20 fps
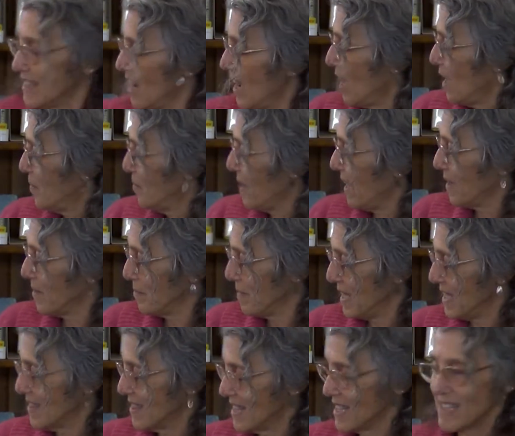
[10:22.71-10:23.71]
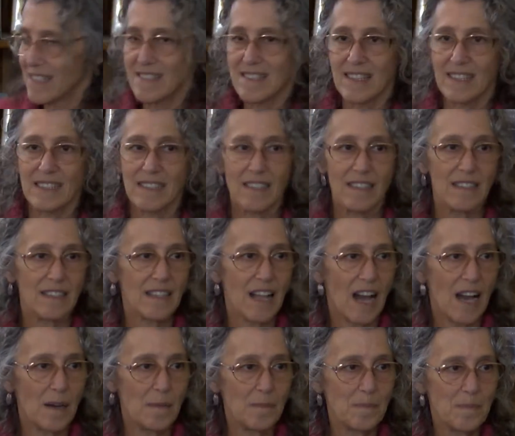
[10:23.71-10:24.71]
I made this little,
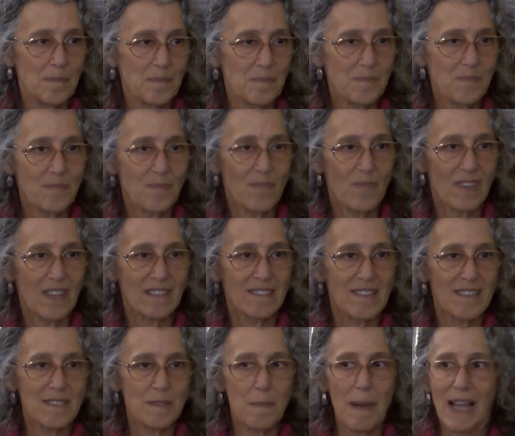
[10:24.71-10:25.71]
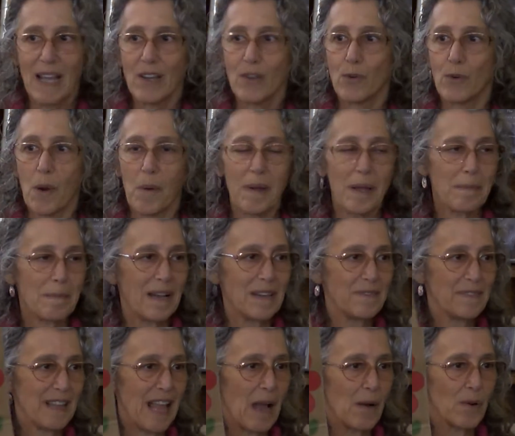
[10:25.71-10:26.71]
this is my Growing My
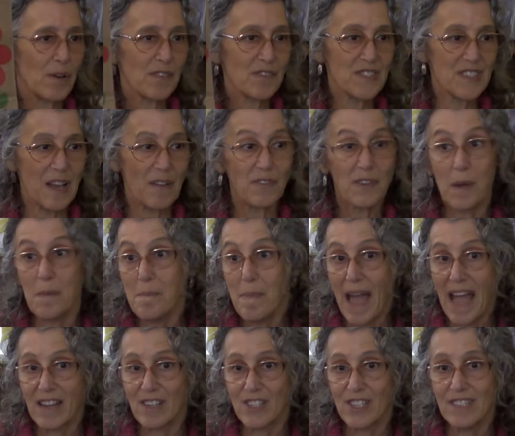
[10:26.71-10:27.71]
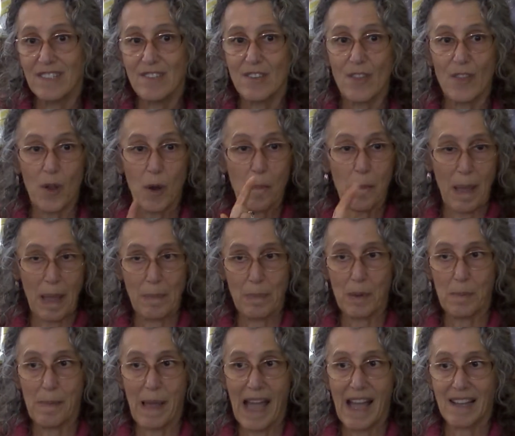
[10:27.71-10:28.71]
Flower of Self-Compassion. So there are
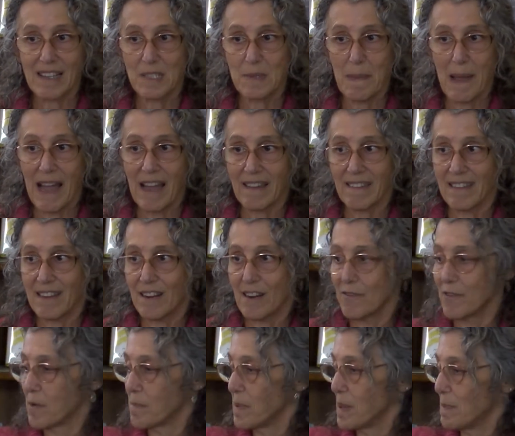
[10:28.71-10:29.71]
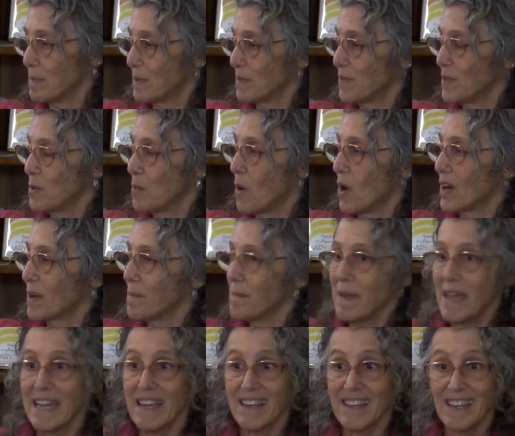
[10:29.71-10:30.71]
paper bags back there for people if you want to
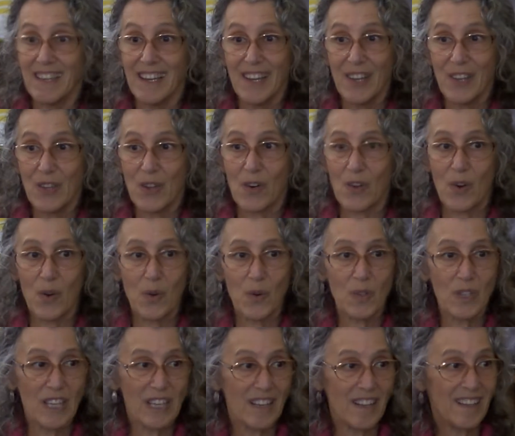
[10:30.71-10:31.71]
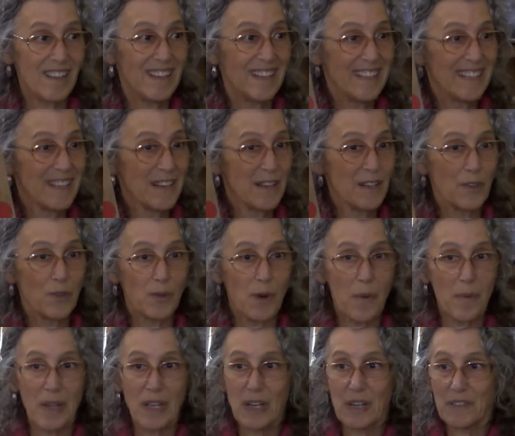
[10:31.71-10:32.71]
make your own little
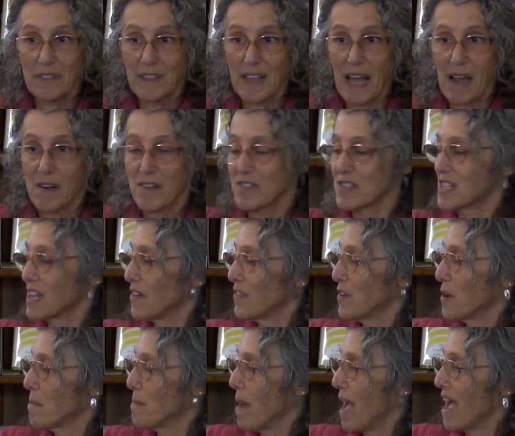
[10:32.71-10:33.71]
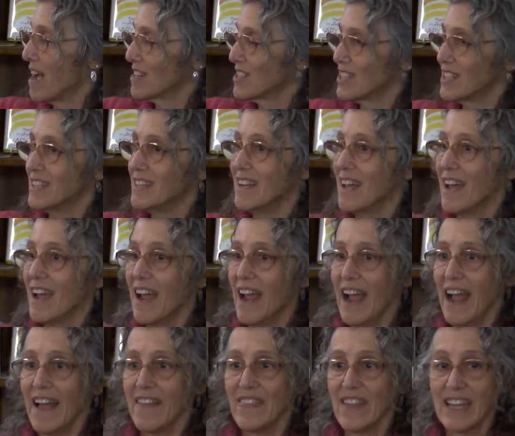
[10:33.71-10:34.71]
Growing Your Flower of Self-Compassion.
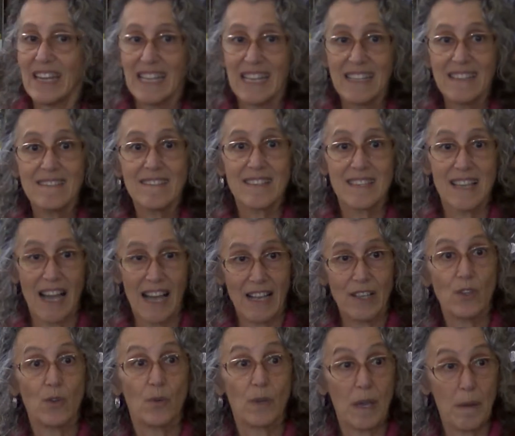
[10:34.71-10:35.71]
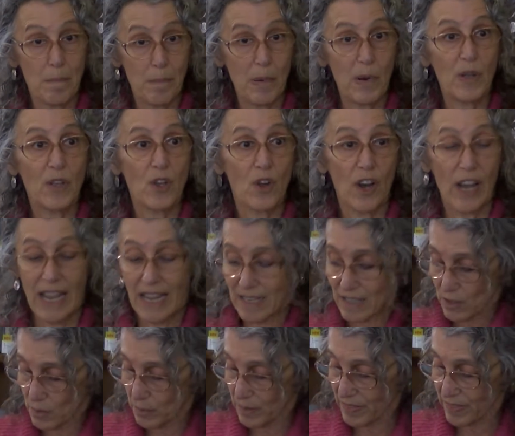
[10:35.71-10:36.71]
And then inside you can put your
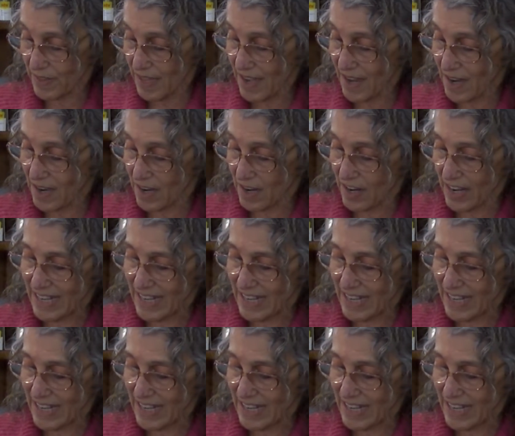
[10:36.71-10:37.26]
Handle with Care.